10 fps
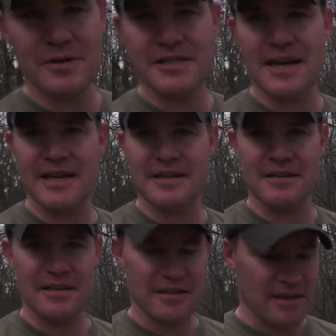inside
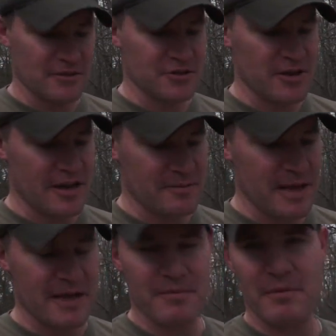and I'll show you how to
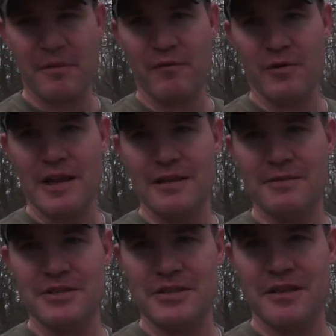make it, but before that let
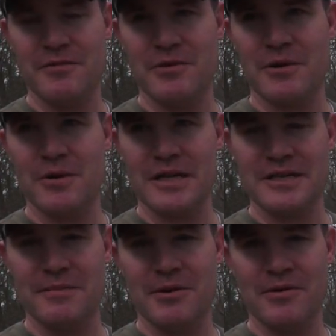me just give you a quick
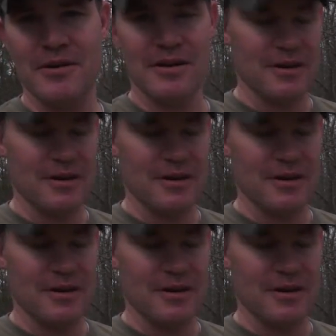demo